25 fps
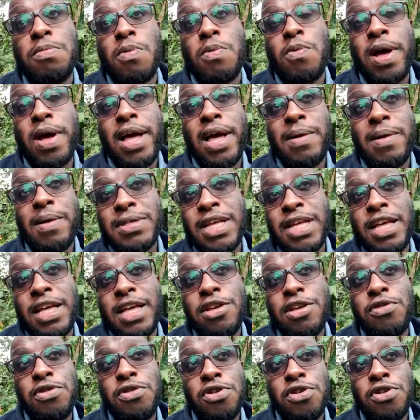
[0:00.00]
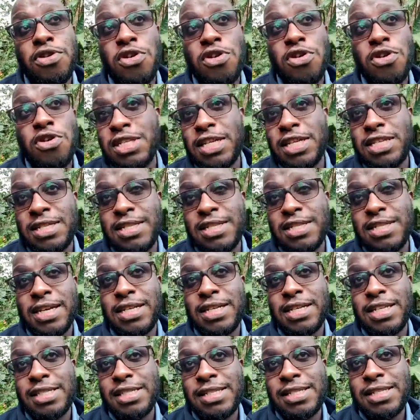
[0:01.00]
why I'm saying you don't is that
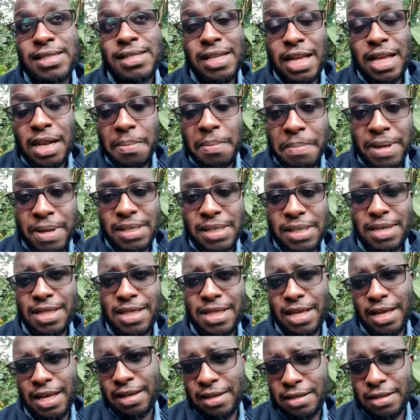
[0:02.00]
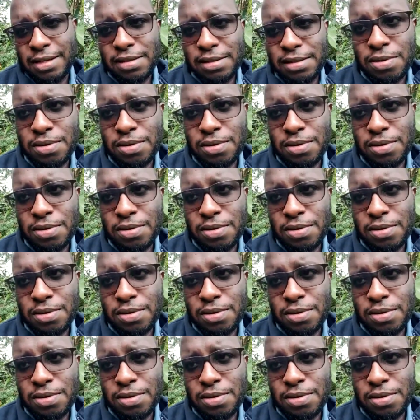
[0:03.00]
it's a skill-based thing.